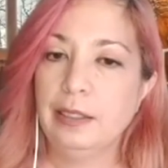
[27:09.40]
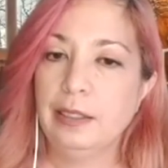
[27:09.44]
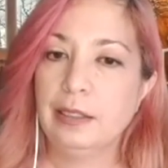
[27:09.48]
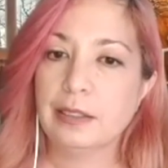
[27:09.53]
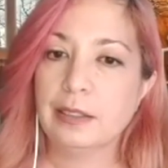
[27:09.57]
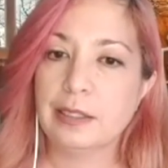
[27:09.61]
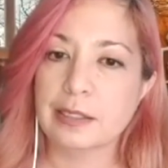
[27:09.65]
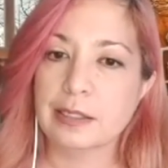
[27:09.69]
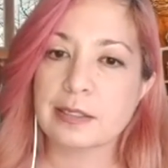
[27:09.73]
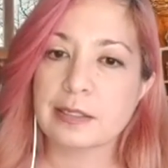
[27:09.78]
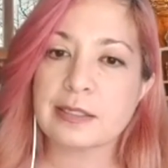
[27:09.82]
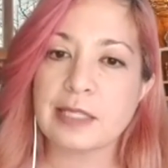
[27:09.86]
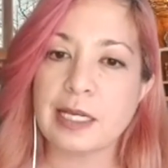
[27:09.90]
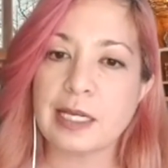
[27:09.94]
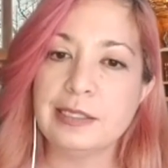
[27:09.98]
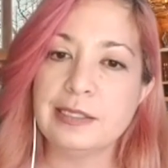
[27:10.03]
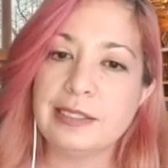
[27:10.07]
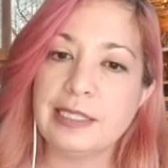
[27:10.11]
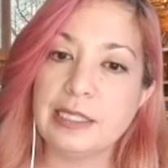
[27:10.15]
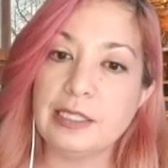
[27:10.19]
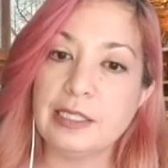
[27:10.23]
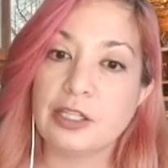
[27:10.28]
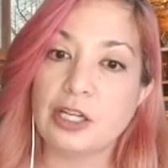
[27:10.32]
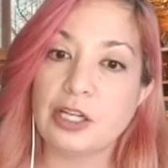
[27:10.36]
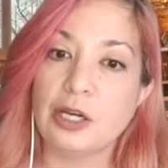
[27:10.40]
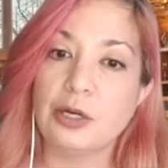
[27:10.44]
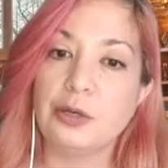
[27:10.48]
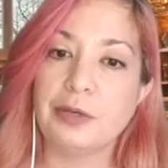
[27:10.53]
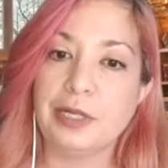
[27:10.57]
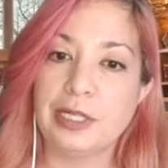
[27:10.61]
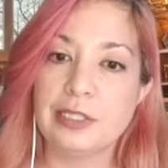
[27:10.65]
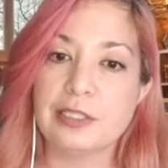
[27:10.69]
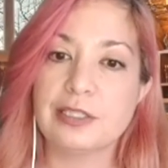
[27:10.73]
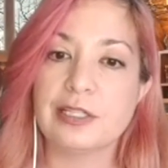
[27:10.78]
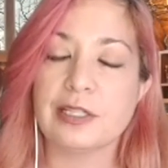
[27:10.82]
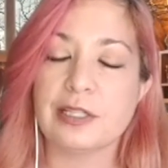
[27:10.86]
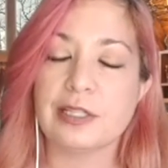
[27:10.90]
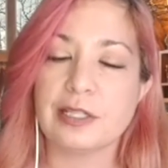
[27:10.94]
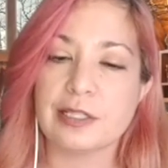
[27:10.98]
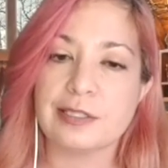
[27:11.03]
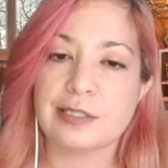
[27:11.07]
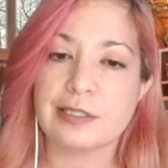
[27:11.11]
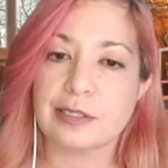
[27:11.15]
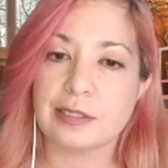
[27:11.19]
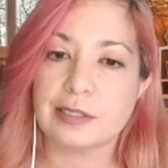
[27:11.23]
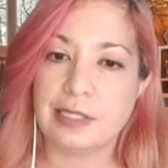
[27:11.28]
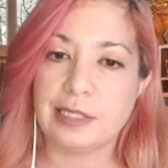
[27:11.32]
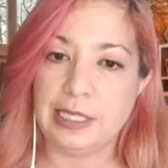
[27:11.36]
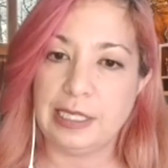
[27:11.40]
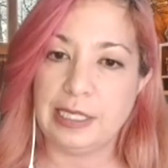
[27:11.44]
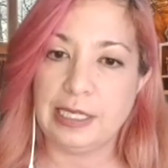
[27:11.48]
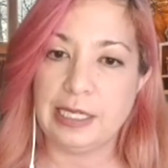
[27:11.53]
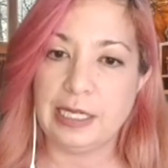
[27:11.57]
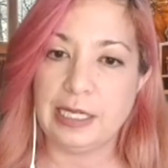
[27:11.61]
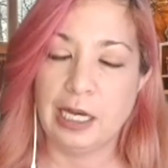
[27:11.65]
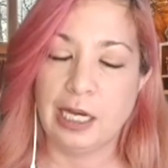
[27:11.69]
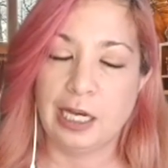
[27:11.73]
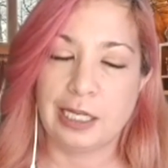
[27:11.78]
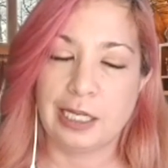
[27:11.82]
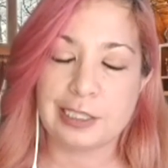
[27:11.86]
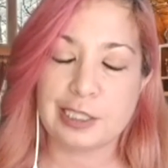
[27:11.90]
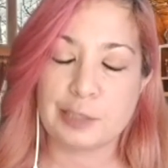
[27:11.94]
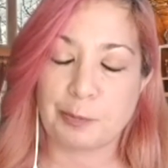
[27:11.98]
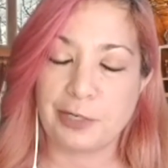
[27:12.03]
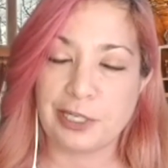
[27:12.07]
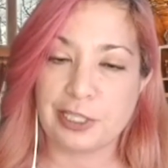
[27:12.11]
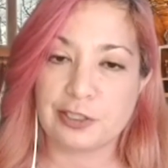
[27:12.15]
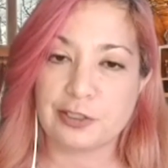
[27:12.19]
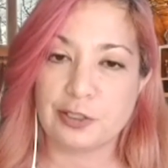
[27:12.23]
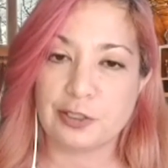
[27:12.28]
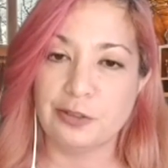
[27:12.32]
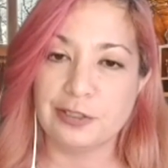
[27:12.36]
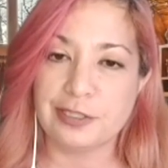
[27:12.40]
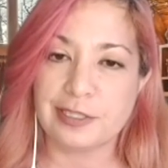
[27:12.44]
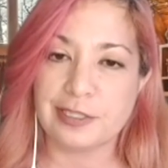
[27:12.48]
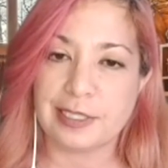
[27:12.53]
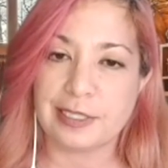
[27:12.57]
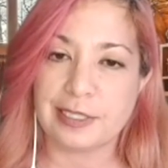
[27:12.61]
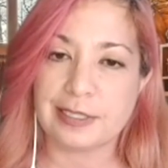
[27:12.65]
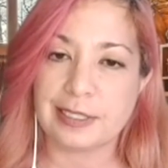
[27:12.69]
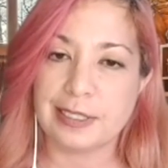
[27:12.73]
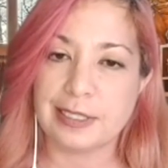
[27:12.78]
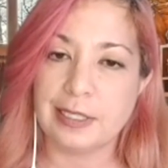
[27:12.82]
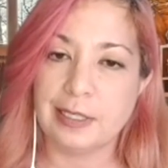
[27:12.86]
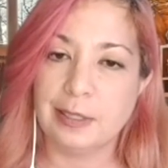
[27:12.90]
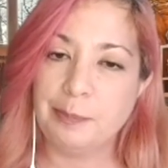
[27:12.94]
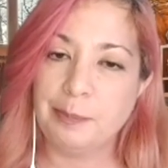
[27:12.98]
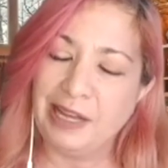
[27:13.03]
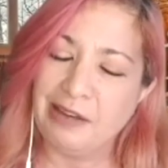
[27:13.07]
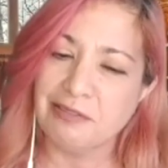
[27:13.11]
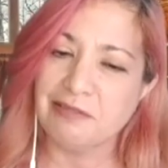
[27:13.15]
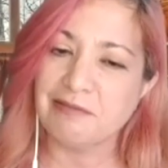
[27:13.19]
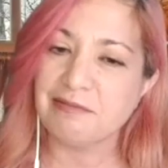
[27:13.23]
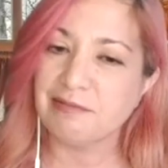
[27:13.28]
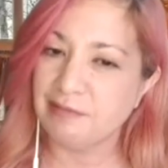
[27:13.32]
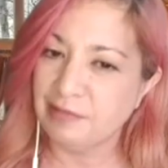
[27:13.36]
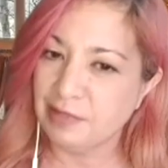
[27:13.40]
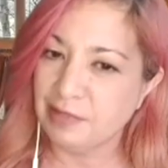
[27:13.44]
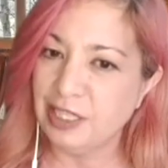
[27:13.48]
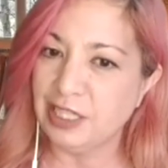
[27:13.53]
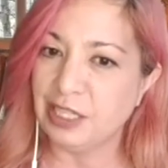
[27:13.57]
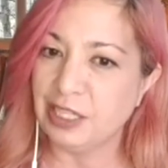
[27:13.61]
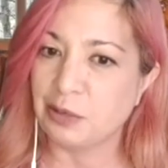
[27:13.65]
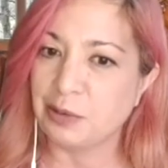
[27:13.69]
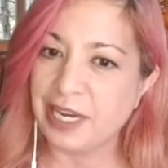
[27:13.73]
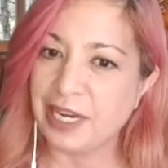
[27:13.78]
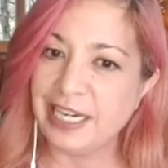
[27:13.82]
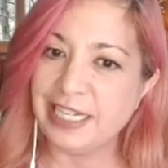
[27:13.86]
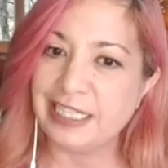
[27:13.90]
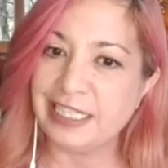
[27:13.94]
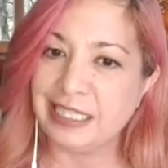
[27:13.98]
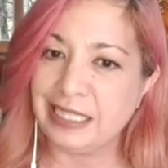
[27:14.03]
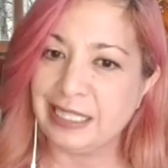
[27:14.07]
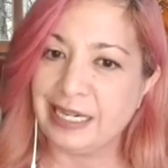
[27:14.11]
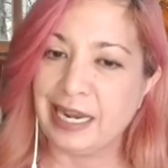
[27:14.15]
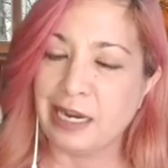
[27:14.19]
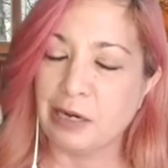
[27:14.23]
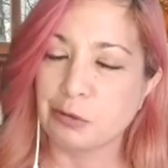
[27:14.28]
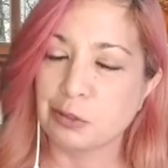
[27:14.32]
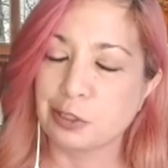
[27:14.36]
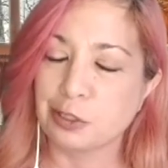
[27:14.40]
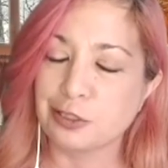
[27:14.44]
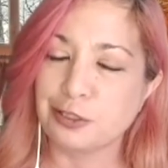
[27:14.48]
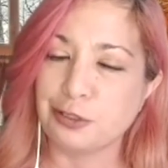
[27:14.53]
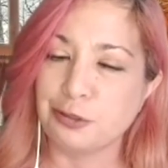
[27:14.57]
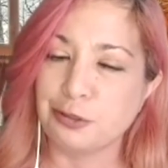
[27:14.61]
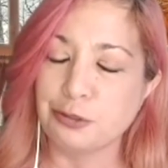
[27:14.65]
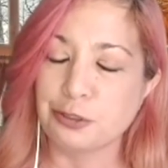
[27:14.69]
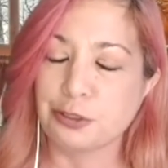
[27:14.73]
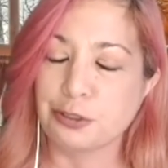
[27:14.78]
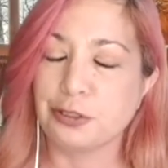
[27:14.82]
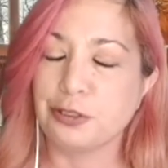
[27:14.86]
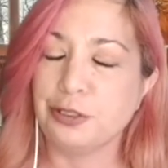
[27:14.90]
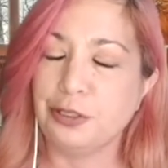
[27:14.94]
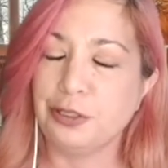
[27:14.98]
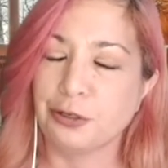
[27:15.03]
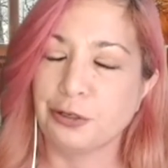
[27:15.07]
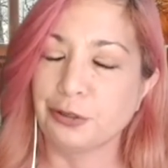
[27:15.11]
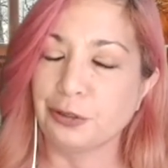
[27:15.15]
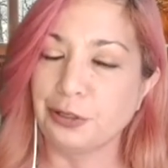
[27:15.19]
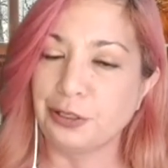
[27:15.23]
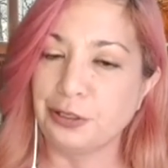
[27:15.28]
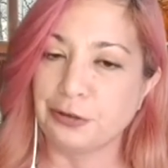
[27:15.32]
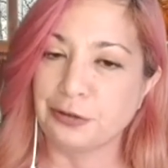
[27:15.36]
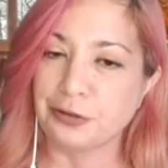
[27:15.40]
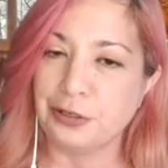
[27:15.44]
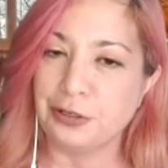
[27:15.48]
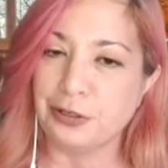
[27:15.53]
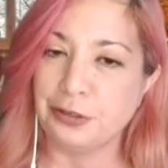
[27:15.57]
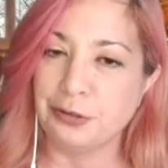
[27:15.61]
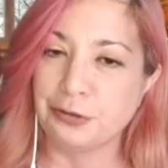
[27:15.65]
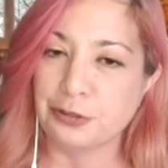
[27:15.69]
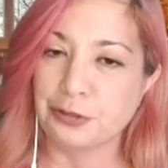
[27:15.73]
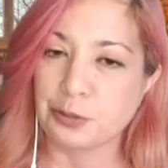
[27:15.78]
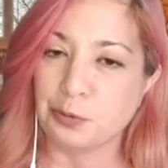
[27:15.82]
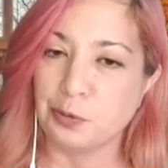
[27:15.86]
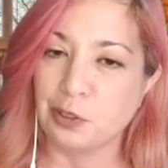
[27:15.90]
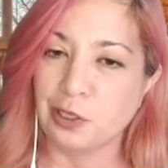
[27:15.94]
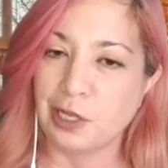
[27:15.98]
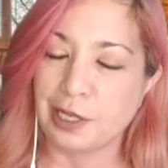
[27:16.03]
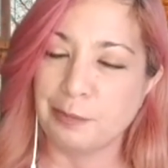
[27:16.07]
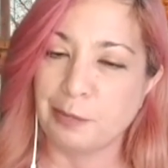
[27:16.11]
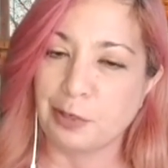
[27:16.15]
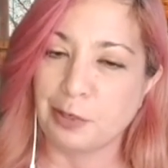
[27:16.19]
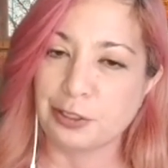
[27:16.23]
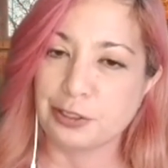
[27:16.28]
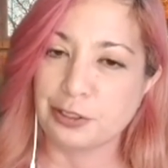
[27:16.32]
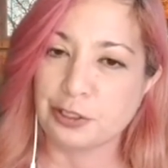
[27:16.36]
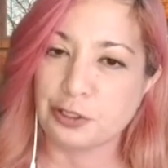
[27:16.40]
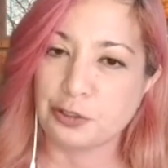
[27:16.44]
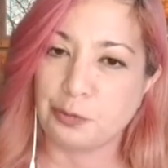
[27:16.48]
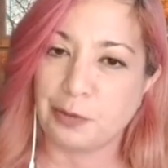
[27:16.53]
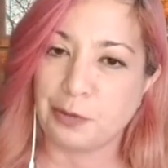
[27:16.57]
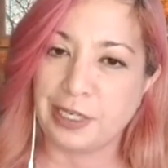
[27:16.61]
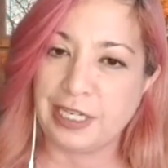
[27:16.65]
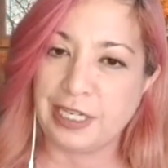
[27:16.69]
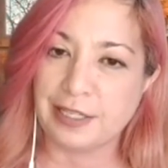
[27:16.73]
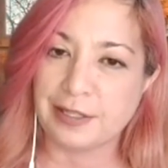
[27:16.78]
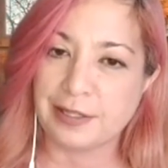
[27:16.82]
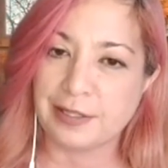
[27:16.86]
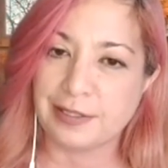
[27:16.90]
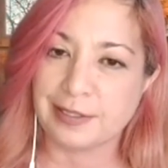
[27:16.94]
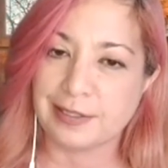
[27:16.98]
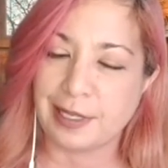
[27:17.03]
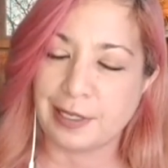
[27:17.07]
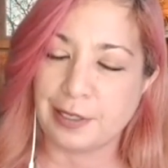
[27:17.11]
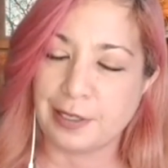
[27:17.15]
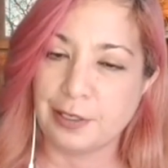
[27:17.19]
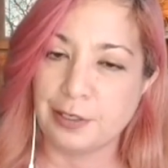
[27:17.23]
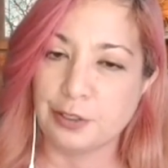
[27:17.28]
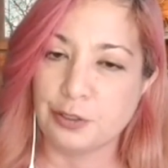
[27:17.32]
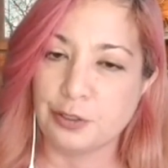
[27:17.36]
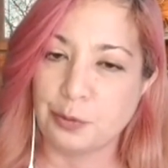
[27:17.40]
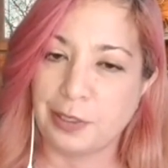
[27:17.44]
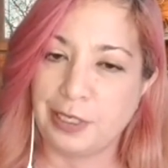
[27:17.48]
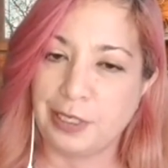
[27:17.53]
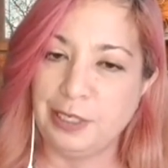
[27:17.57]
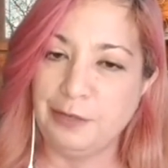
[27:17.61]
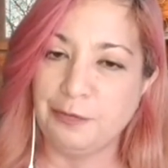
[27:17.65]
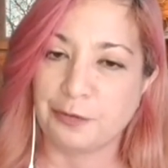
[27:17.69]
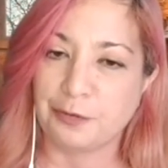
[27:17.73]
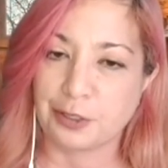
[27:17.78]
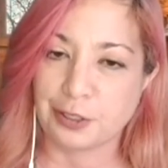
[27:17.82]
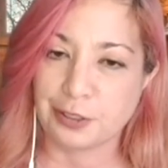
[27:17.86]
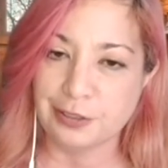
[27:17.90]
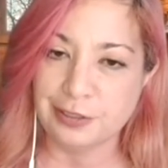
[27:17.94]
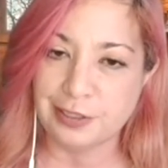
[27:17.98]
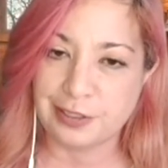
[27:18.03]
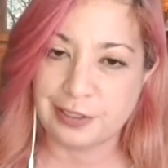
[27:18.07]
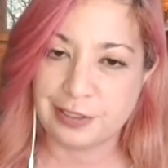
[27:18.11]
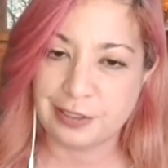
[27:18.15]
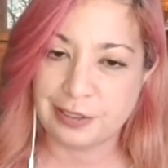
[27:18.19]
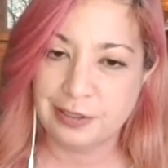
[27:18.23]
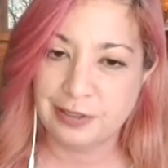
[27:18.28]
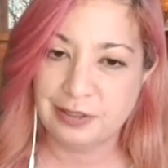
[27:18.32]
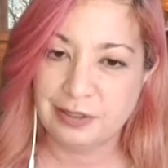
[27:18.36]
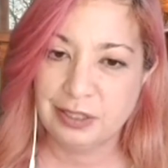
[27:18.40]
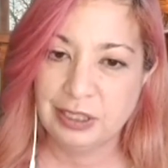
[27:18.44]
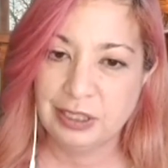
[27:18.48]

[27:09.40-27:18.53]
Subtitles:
the sun did go into the spring solstice at about 18 hours earlier than usual on March 20th instead of the 21st.